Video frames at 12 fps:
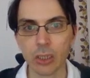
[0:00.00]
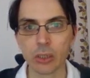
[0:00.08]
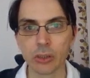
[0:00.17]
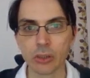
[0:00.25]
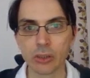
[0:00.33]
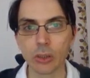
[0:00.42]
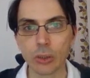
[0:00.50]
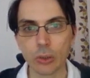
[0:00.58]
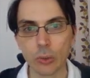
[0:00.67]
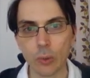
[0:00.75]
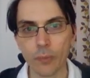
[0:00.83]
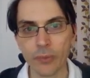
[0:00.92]

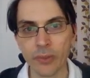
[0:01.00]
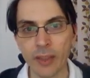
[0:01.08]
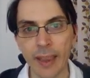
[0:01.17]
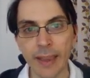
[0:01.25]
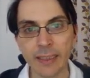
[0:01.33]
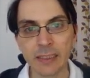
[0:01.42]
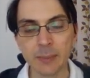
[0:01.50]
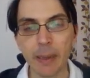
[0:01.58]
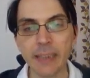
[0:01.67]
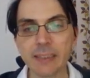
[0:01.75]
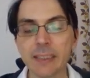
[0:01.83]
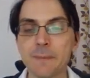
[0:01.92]
So the
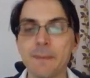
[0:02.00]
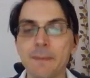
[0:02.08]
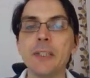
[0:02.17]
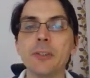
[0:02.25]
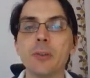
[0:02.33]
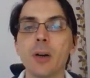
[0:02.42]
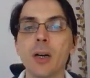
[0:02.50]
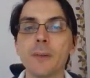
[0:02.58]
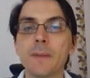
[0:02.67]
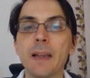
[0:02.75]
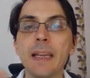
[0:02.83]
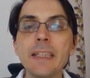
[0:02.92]
expected value of
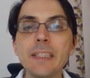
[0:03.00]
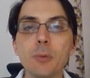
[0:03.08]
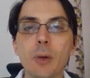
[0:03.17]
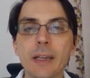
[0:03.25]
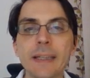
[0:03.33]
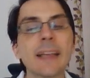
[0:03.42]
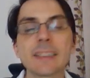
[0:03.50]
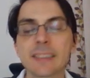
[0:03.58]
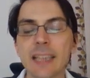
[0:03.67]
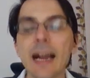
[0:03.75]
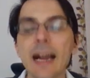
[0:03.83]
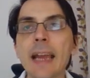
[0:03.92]
any one
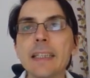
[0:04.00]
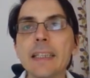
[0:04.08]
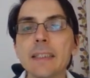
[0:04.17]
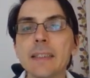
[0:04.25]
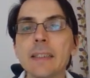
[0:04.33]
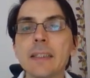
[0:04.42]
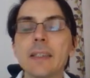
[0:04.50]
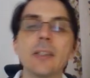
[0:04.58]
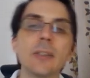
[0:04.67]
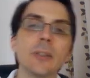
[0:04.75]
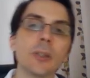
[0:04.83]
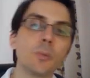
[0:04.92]
xi
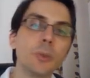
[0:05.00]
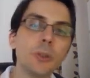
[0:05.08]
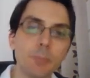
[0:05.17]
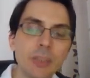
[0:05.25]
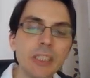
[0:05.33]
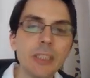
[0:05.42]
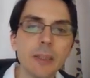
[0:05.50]
will be